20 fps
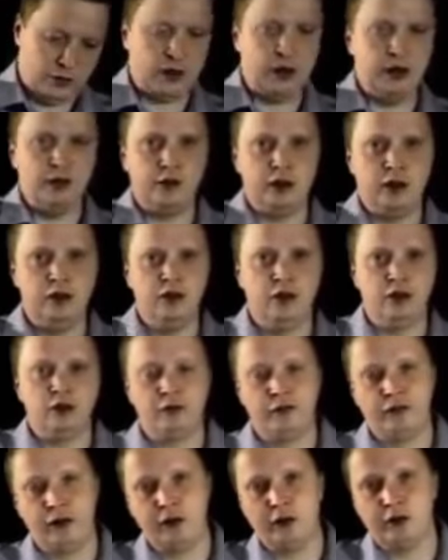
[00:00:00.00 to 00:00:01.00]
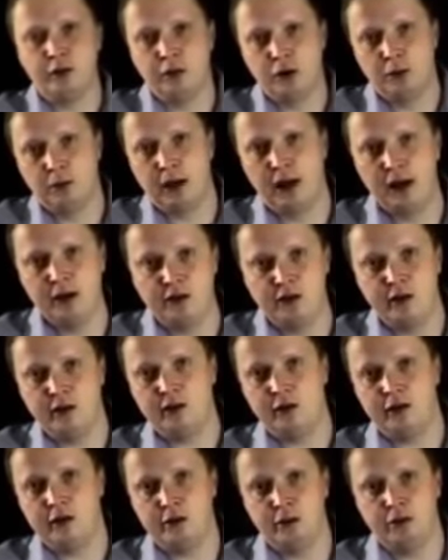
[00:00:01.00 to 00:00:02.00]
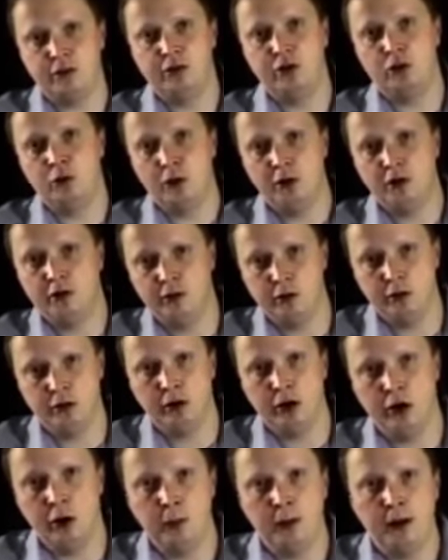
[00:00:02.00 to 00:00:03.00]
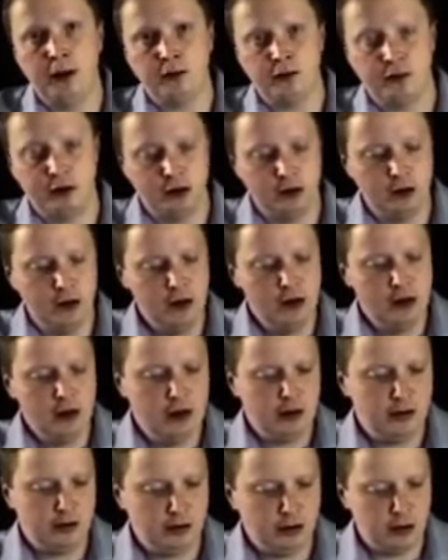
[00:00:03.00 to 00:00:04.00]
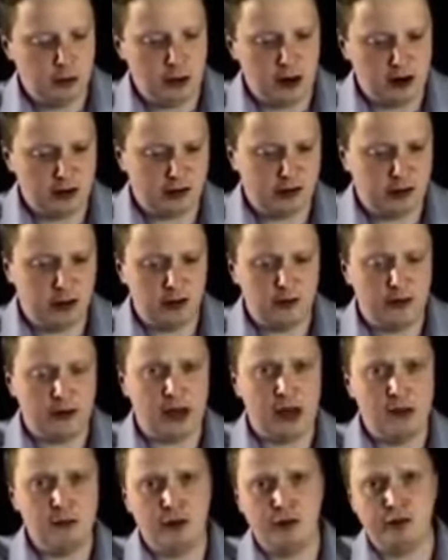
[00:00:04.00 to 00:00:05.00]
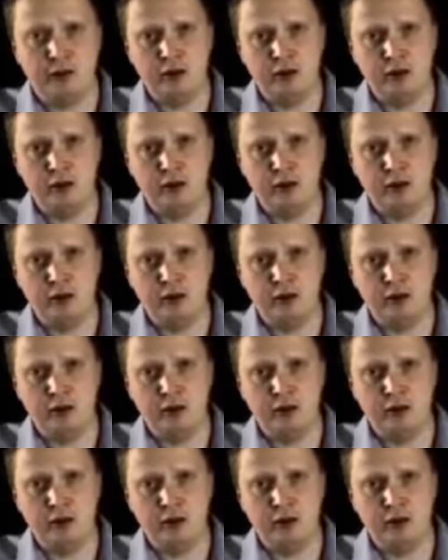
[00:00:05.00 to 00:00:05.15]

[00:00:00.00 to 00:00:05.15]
the King's Indian defence when you play g6, I'm sure most of you know about, and it's a good way to start the game. It